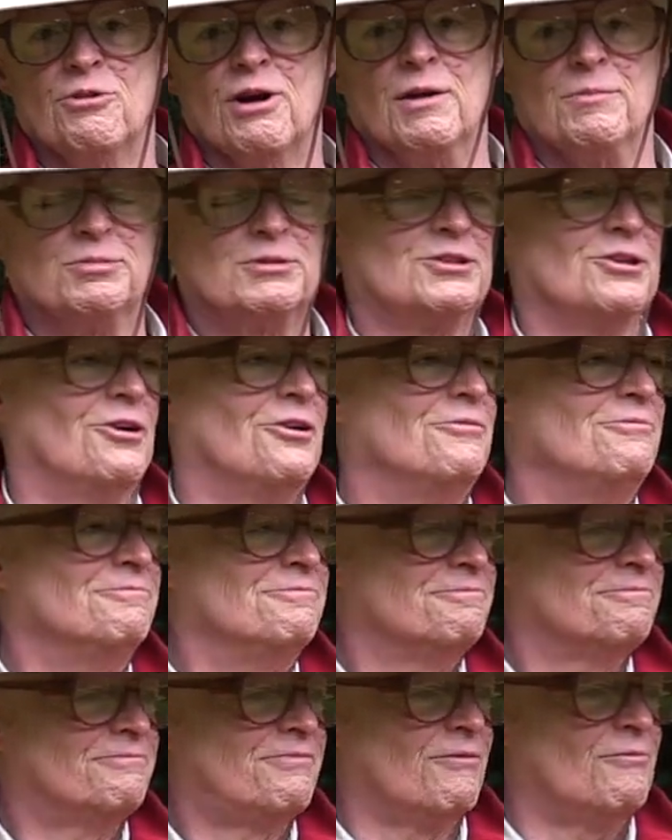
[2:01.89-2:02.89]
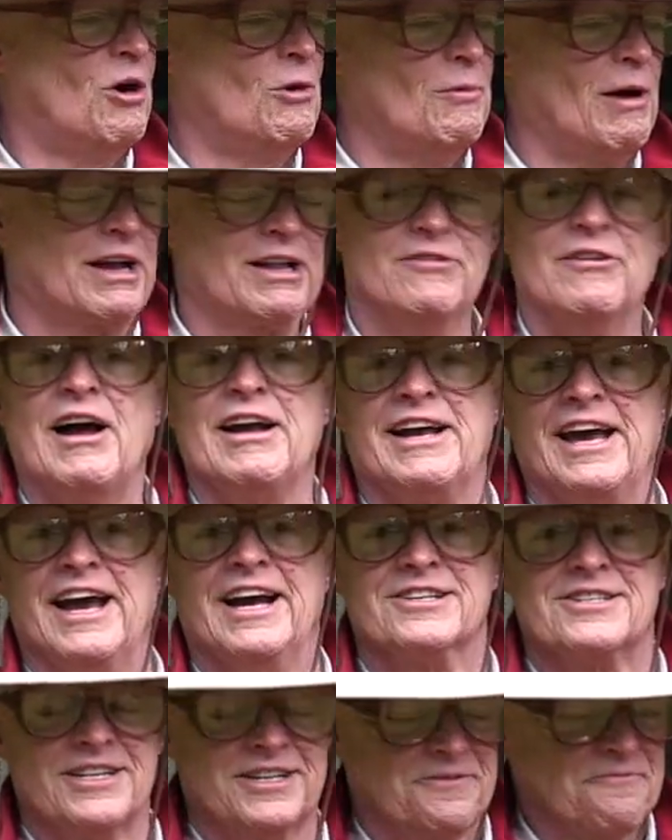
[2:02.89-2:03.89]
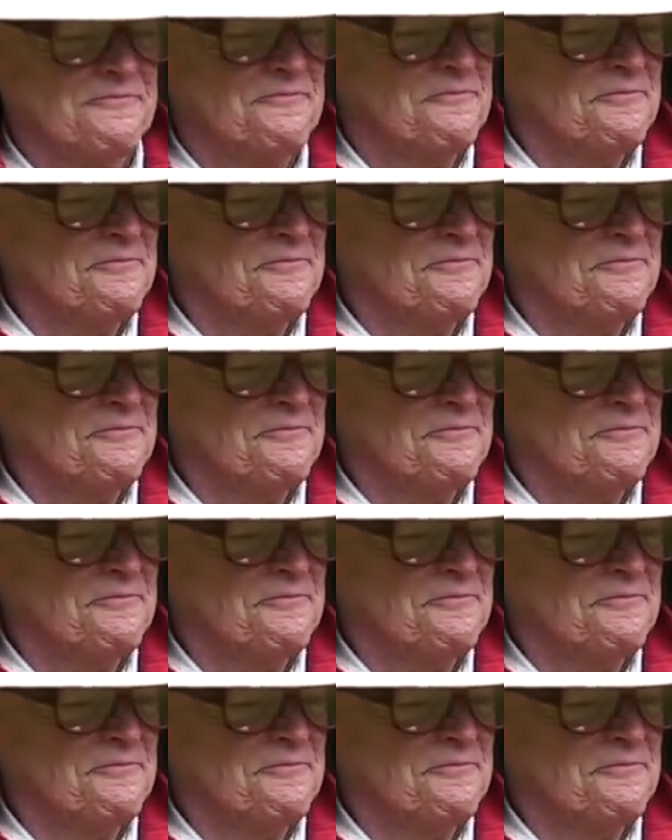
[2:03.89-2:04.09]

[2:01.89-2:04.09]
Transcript: grip, so from all my fly casting,